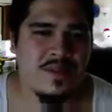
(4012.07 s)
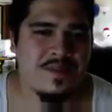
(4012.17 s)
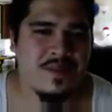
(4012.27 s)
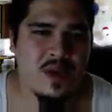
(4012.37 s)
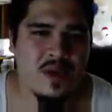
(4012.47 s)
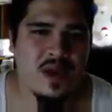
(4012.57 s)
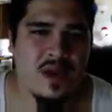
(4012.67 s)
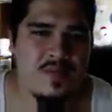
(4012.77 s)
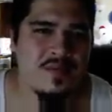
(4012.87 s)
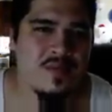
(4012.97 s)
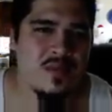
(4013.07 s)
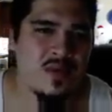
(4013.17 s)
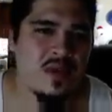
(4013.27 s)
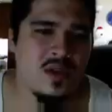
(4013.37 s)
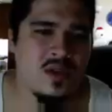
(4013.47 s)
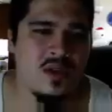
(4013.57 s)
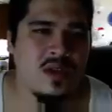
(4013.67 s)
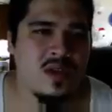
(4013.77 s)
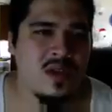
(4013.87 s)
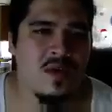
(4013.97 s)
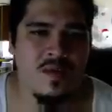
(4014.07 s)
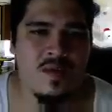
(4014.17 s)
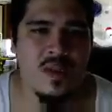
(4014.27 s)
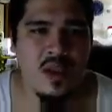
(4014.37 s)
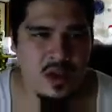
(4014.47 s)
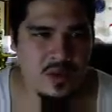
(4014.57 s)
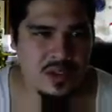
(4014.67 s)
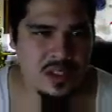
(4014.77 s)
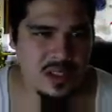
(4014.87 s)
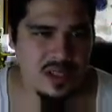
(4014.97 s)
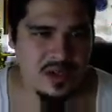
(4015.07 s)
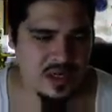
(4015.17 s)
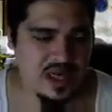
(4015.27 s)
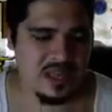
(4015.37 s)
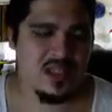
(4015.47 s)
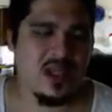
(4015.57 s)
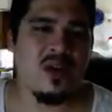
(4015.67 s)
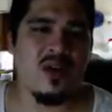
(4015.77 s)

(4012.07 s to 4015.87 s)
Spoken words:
Okay. So, what you're gonna do here, guys, you're gonna go into